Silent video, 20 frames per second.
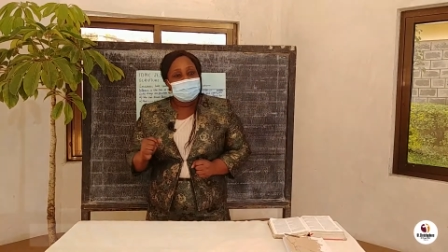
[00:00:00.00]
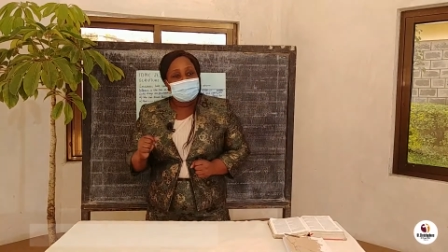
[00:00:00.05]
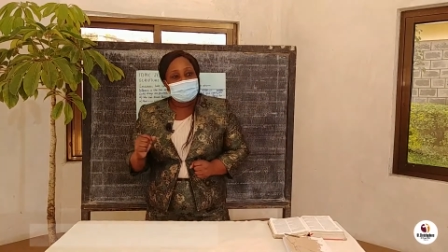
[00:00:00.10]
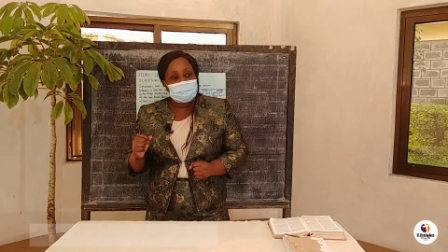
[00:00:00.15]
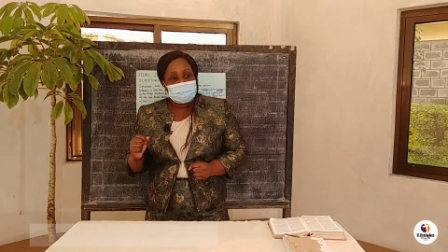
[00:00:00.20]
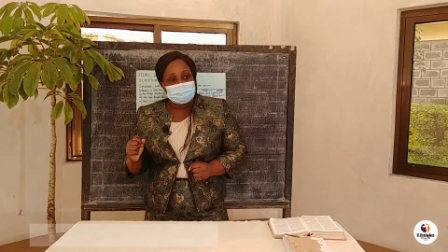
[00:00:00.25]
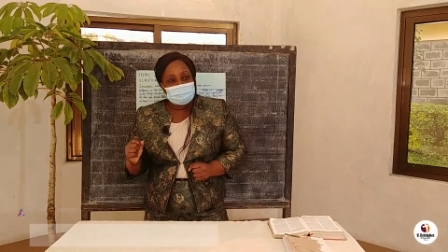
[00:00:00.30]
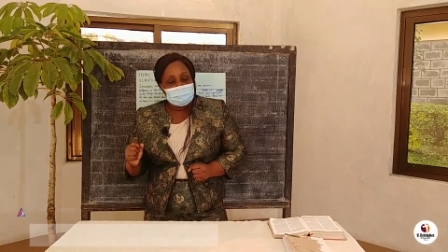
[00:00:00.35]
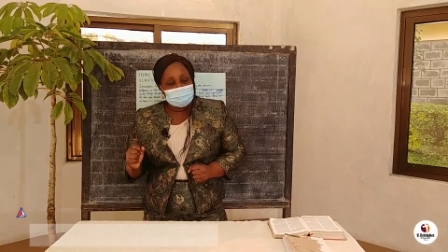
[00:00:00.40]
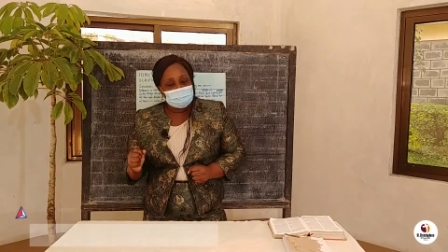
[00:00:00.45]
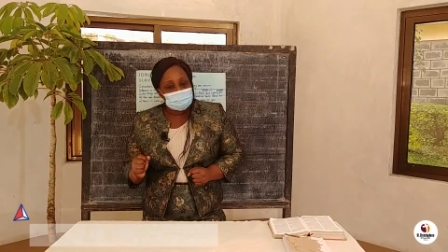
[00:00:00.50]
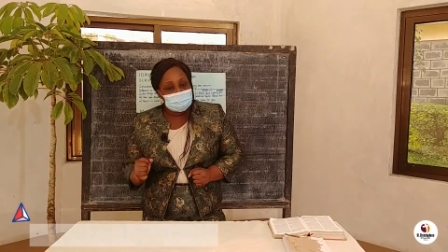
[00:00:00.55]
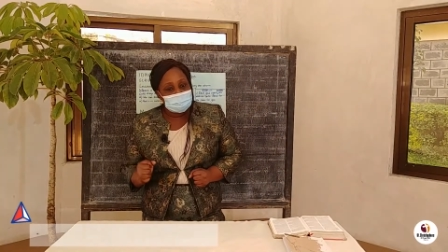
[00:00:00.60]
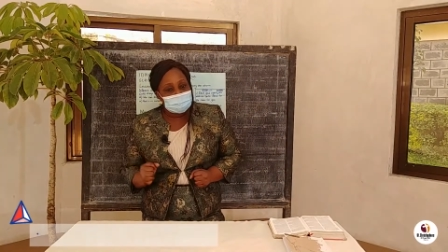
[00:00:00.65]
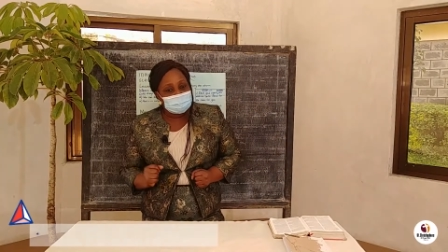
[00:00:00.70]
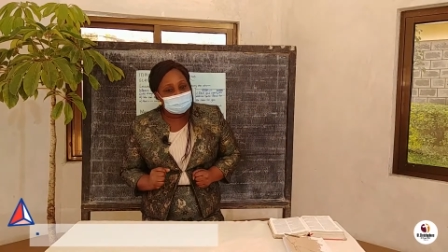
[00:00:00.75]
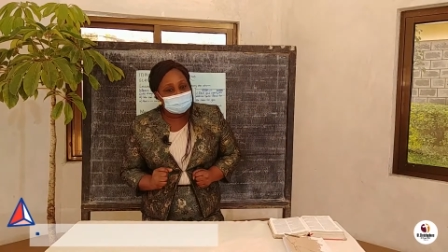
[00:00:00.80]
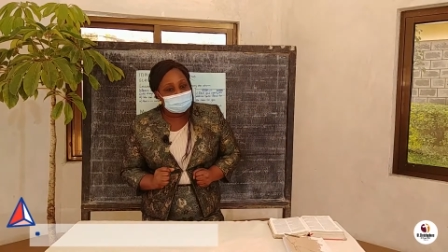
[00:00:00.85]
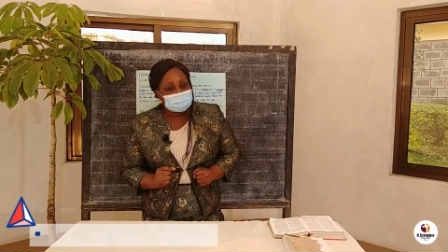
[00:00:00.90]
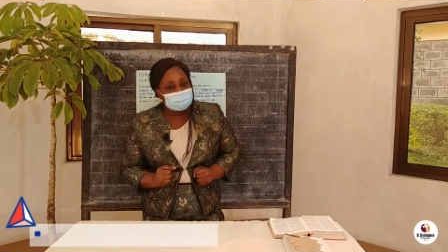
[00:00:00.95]
chapter
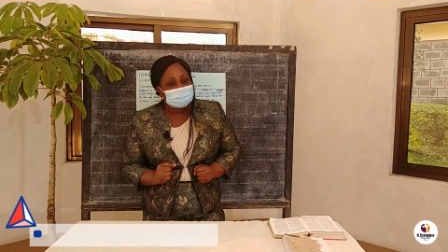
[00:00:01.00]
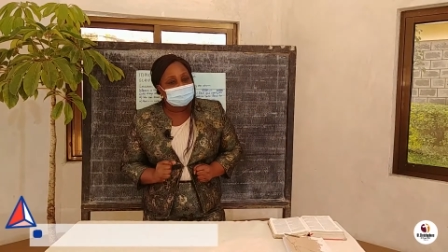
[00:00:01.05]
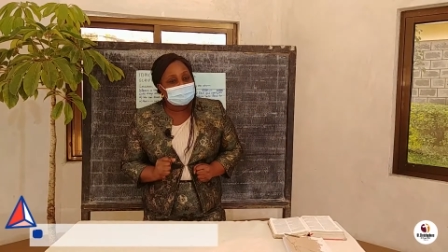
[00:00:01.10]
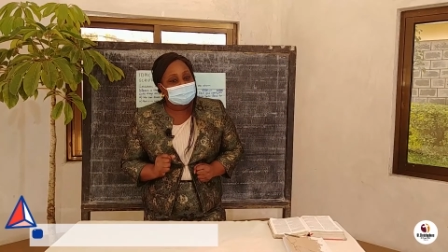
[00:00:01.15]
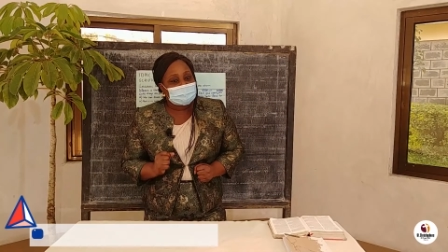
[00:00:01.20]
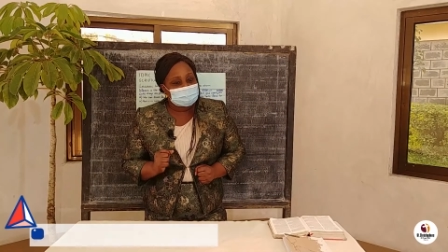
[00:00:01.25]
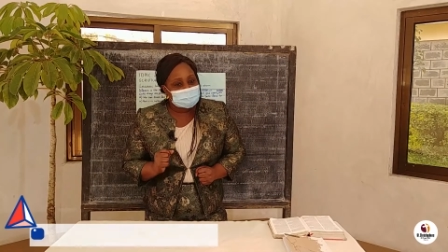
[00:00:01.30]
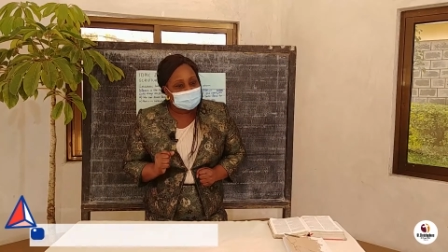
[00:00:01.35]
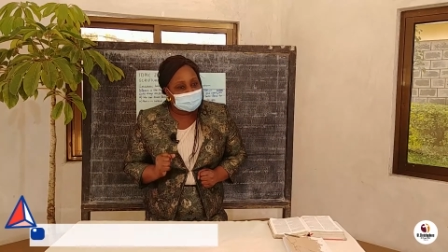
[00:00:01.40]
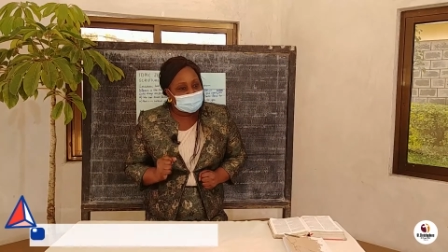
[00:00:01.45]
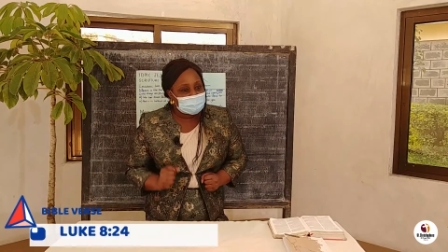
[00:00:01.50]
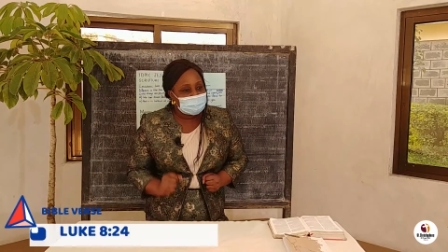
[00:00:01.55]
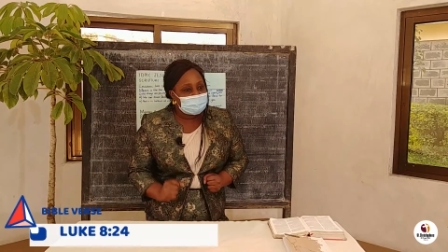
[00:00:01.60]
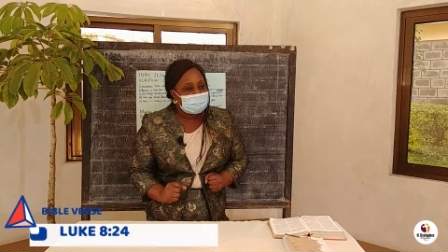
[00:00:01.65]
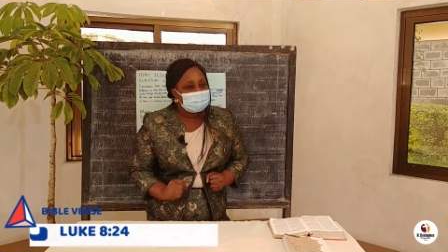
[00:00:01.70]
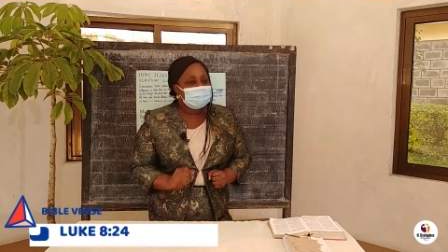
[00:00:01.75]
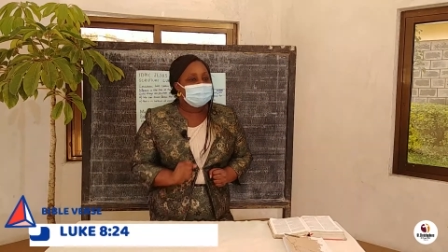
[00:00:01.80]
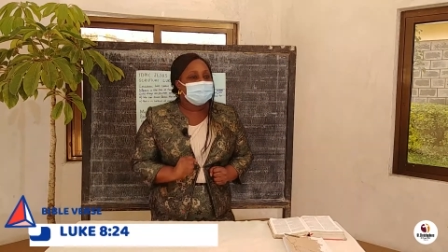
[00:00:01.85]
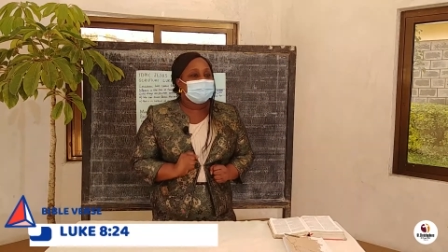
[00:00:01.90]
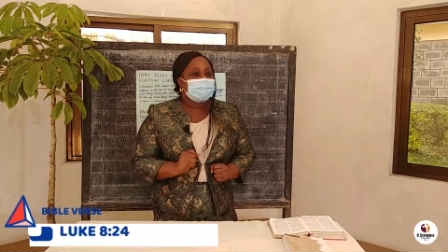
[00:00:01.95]
20, chapter
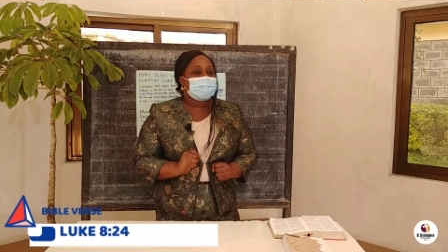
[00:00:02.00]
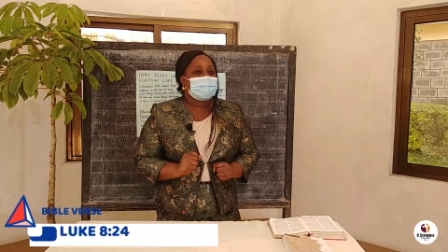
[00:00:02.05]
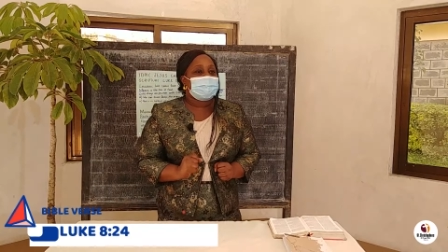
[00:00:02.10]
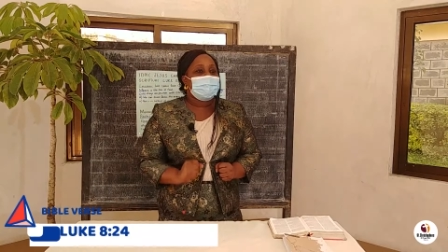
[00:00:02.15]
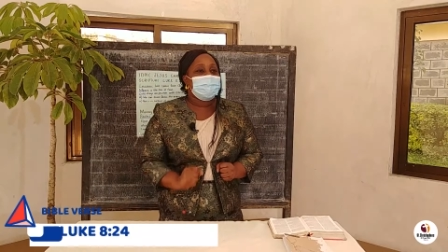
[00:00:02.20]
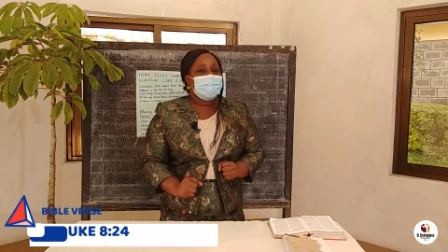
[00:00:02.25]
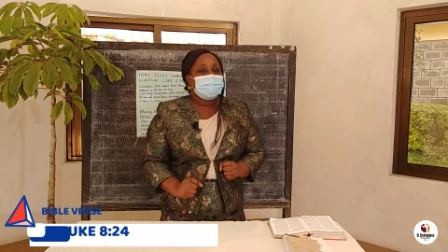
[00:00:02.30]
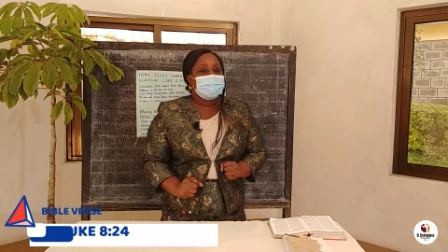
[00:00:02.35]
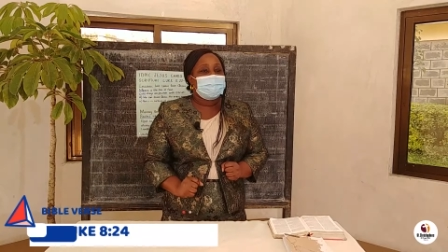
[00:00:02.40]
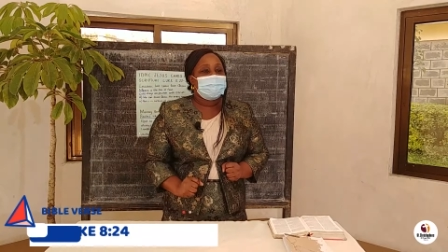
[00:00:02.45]
8, sorry.